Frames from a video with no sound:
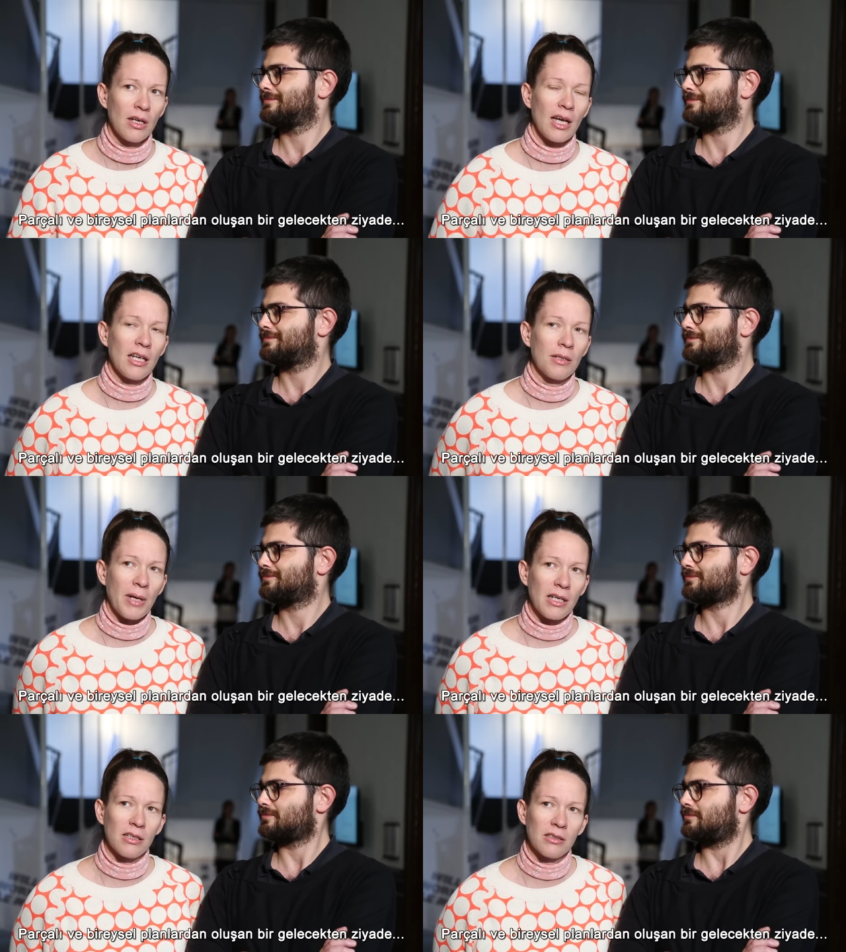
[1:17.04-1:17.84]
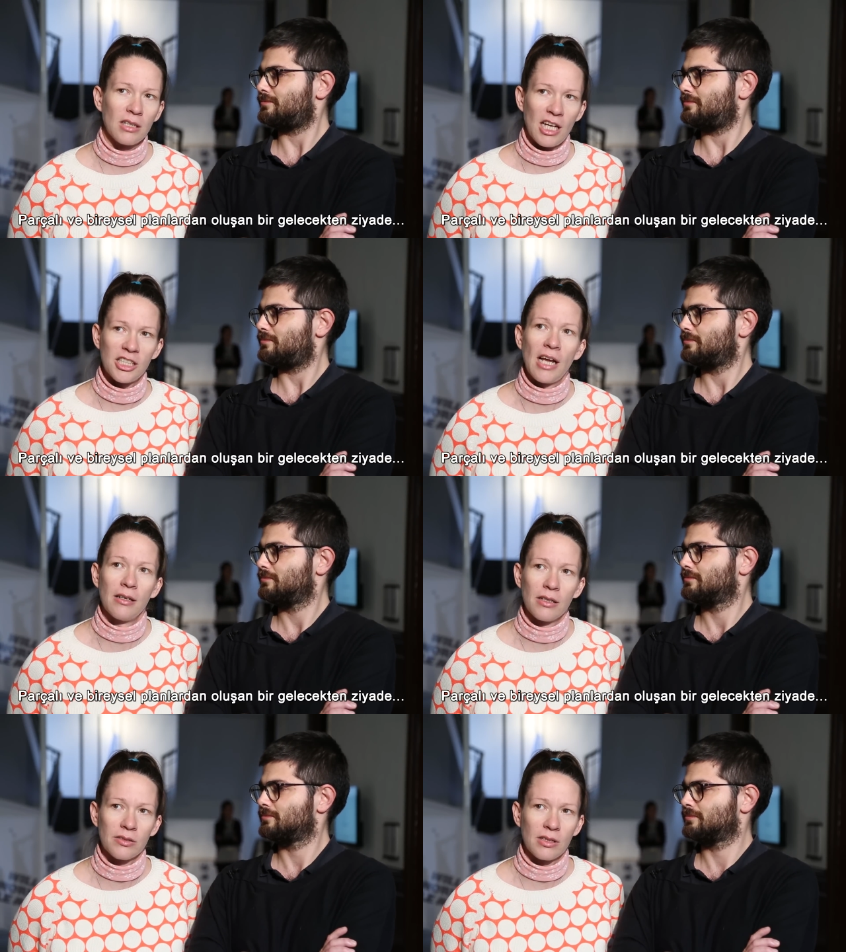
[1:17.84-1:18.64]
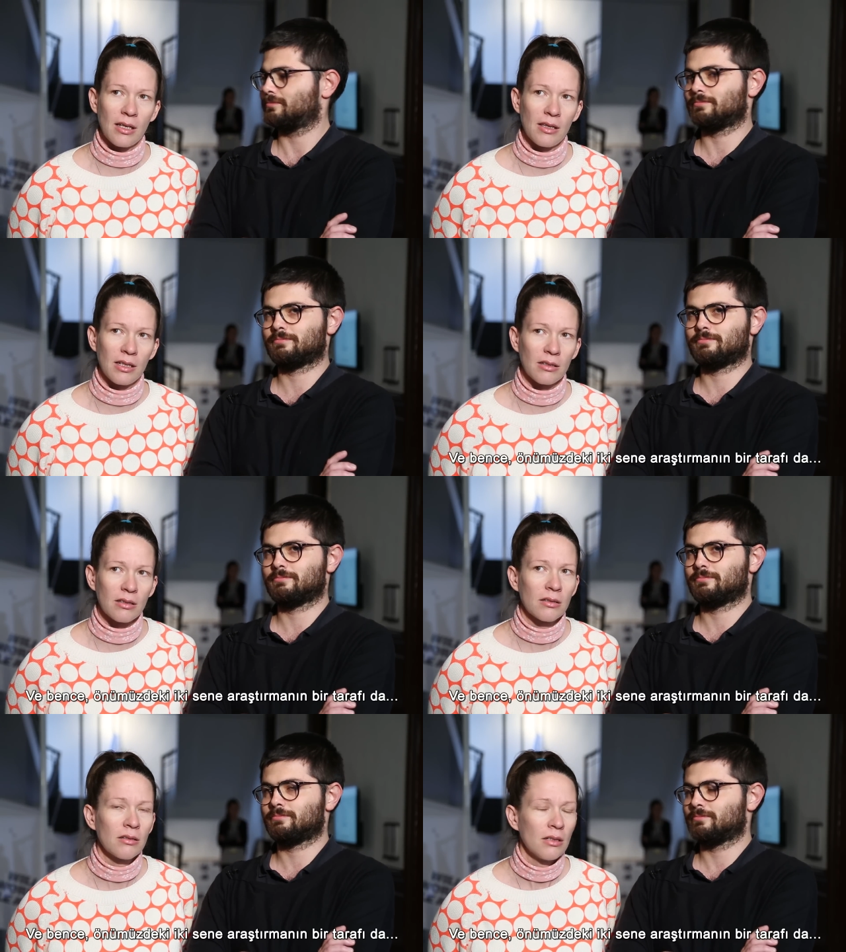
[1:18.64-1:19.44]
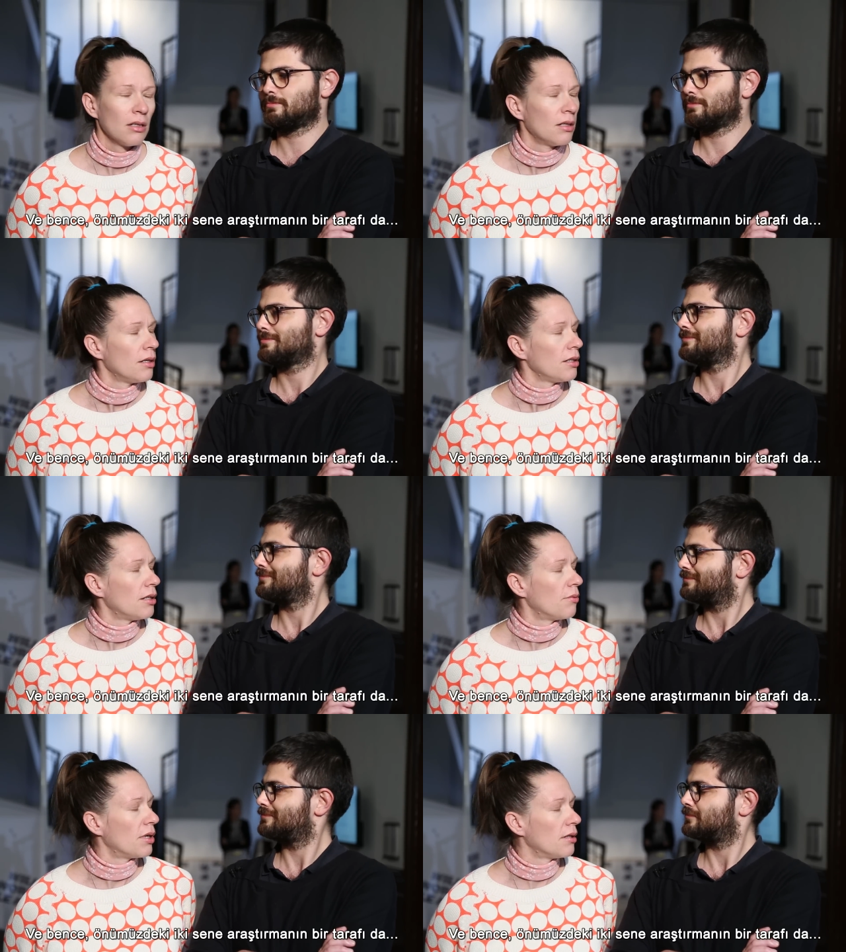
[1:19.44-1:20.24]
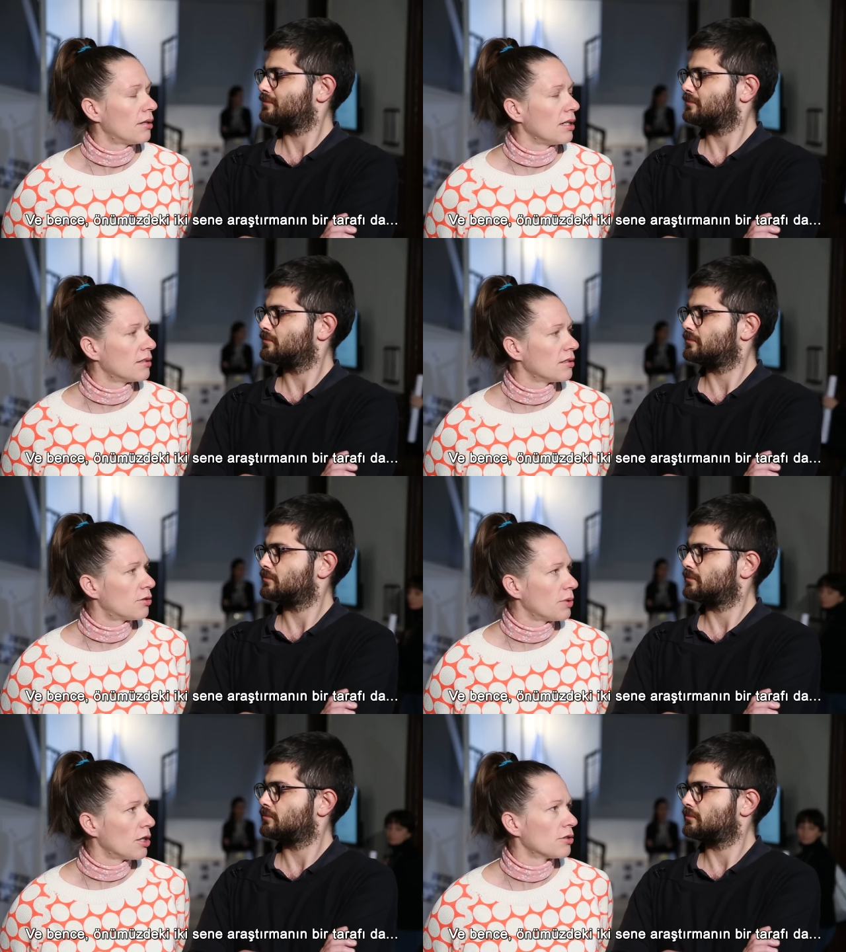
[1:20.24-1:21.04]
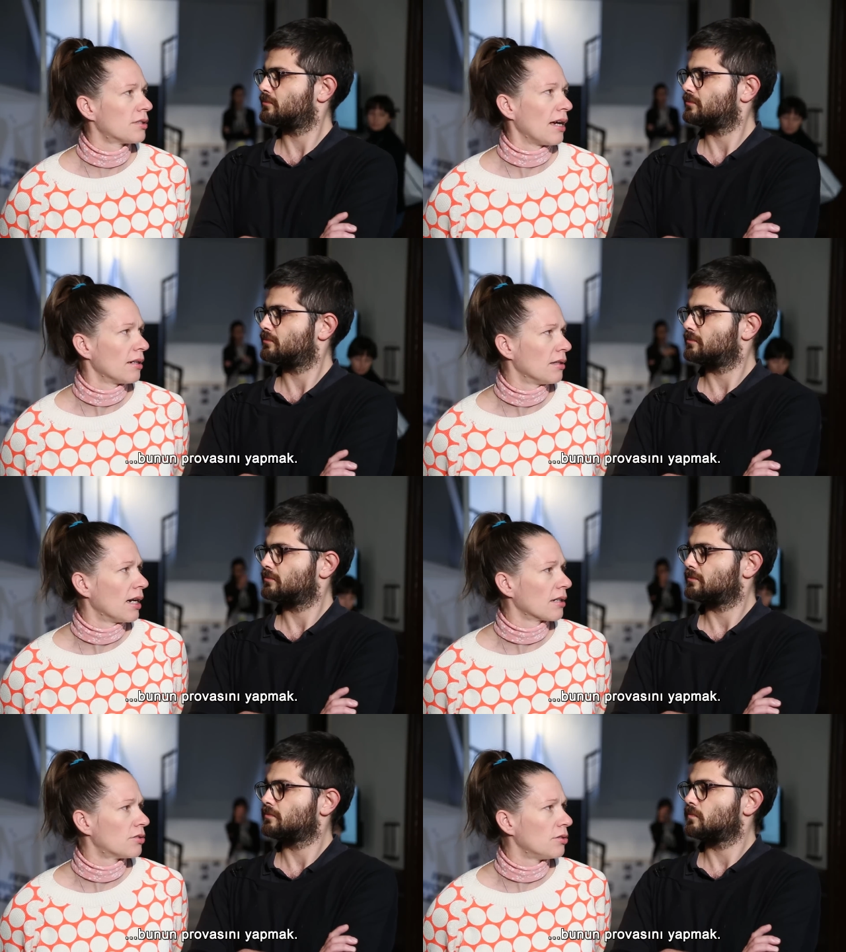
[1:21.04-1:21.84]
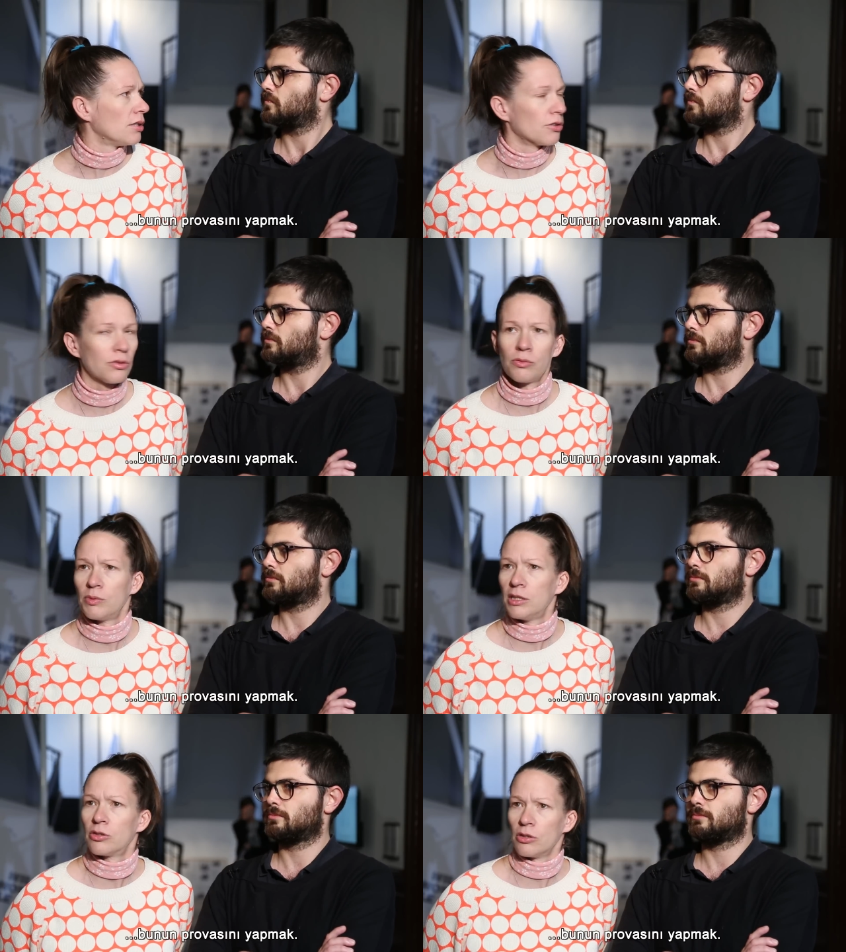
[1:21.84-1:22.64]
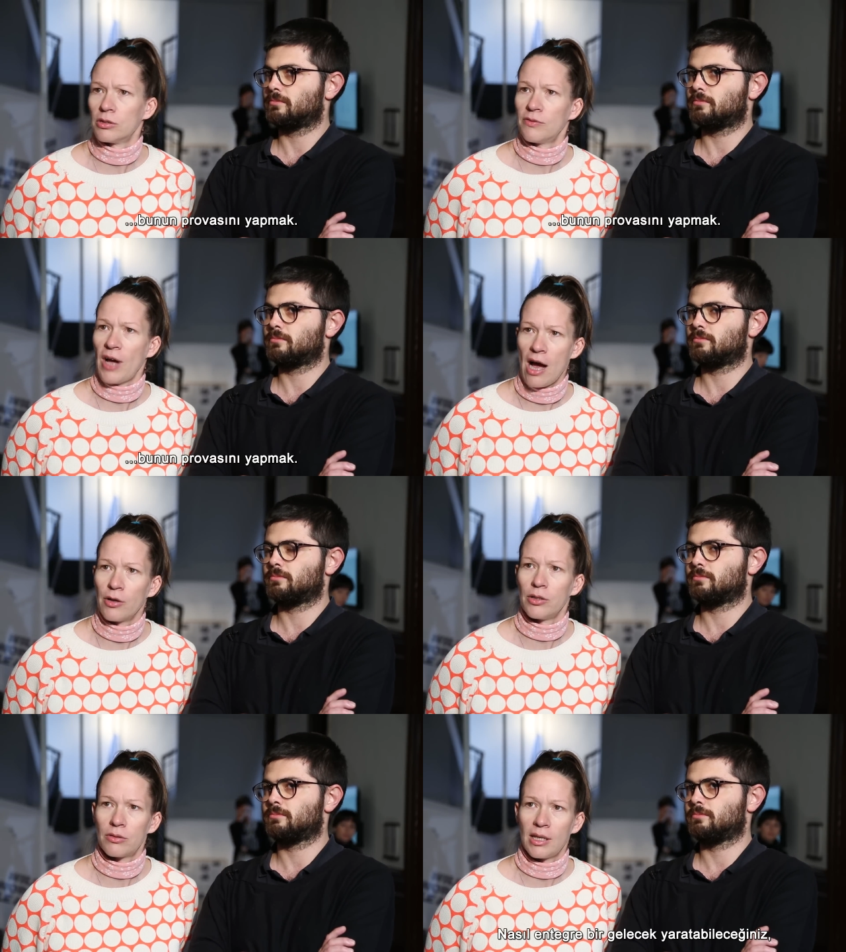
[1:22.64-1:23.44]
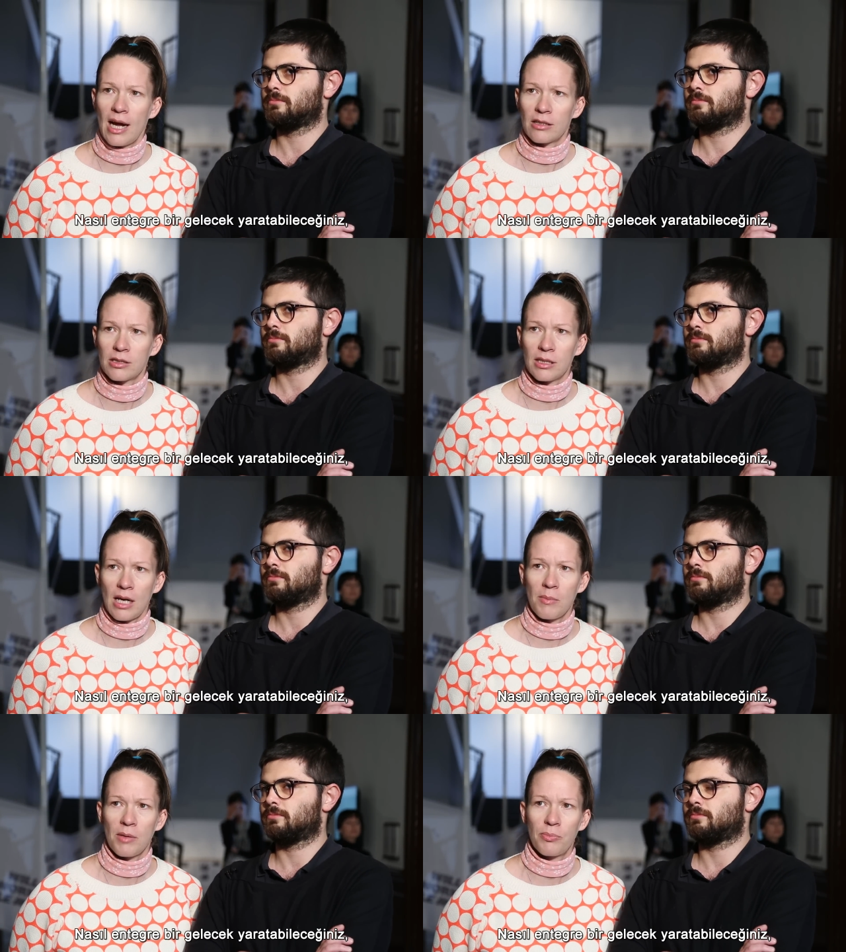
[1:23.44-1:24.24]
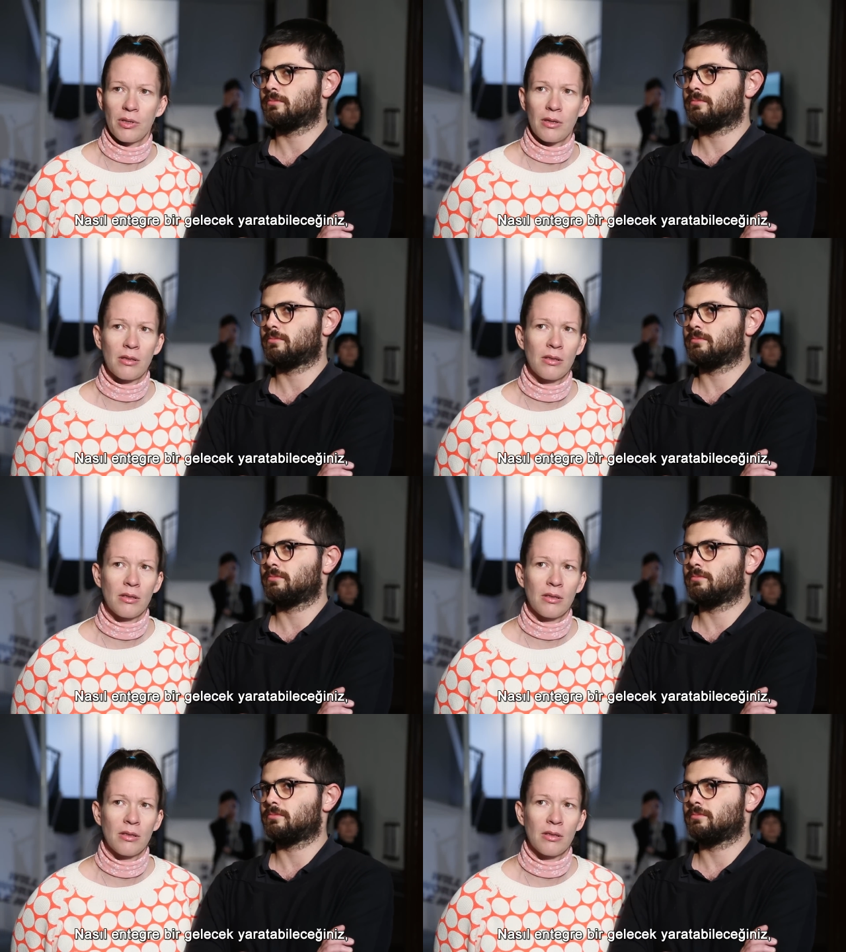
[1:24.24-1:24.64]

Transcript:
Speaker 1: independent agendas. And I think, you know, one of the things is to rehearse that in the next two years through research of how you can actually come up with